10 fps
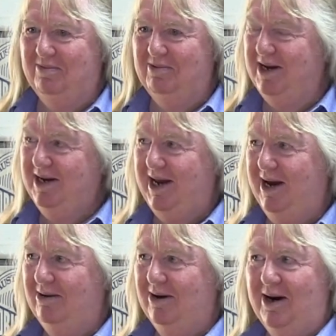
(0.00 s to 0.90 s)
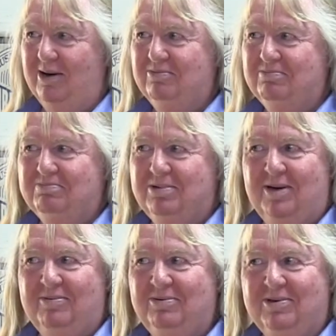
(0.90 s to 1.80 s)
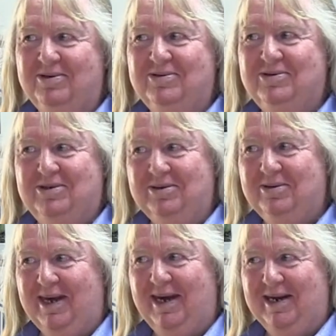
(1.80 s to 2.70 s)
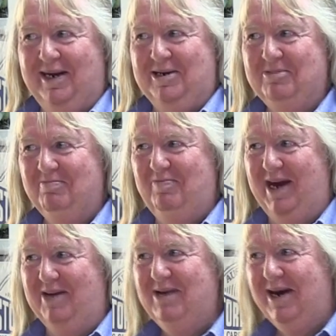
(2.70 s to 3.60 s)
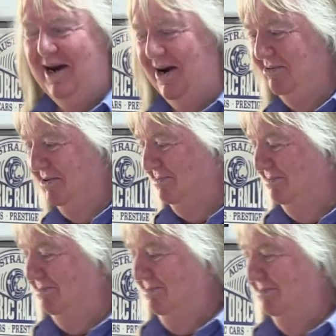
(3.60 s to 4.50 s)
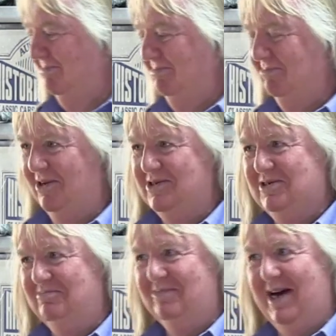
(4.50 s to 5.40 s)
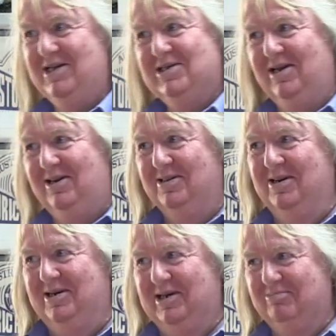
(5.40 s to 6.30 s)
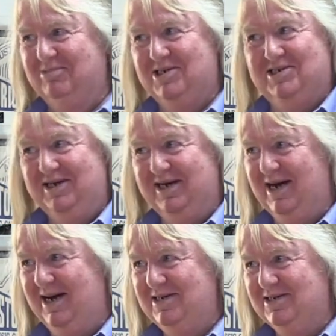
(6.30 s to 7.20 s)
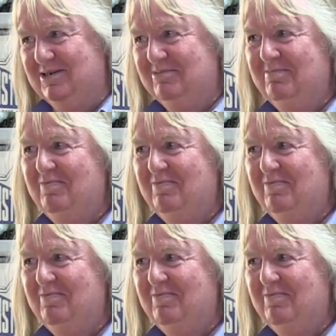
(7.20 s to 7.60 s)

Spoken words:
Where now I probably wouldn't do that. I would want some mates along just in case.